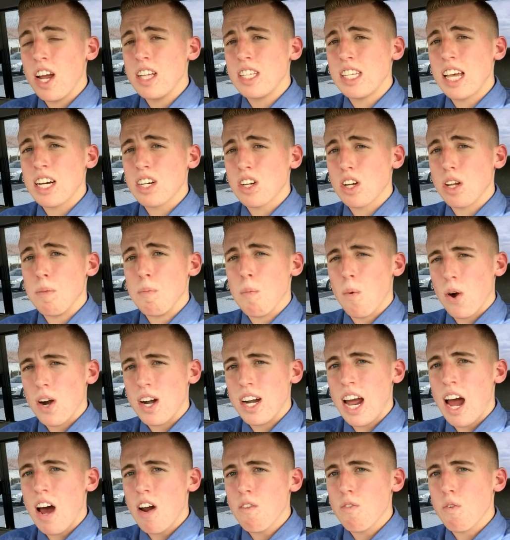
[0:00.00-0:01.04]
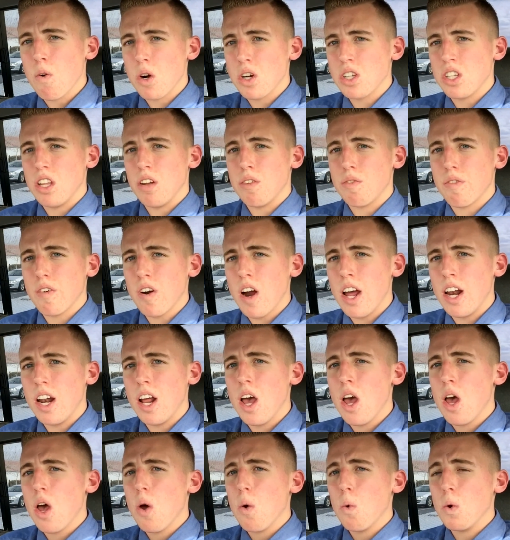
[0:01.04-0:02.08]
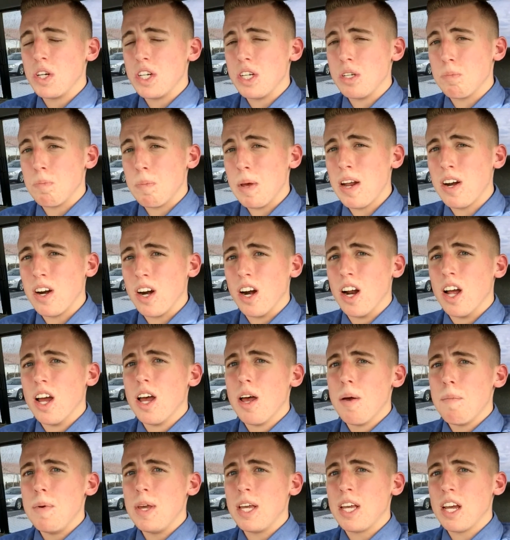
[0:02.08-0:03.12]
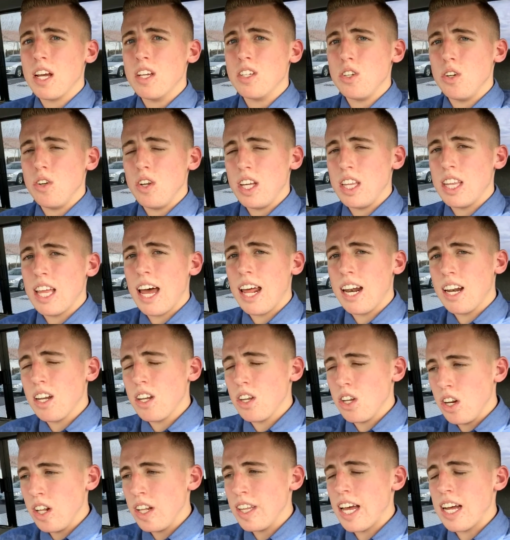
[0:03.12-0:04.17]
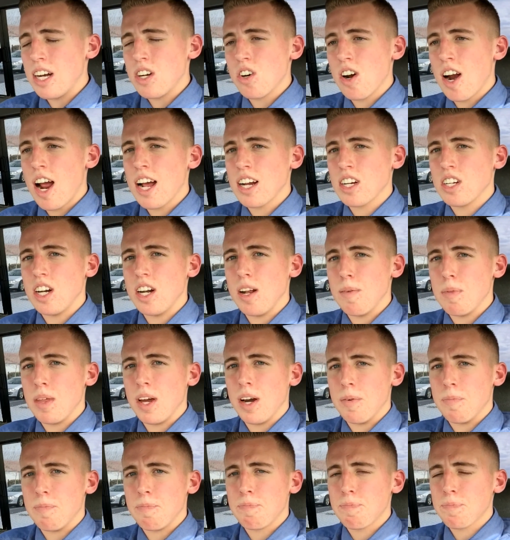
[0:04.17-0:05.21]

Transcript: actually more downforce in the front, which is better because you need that traction up there,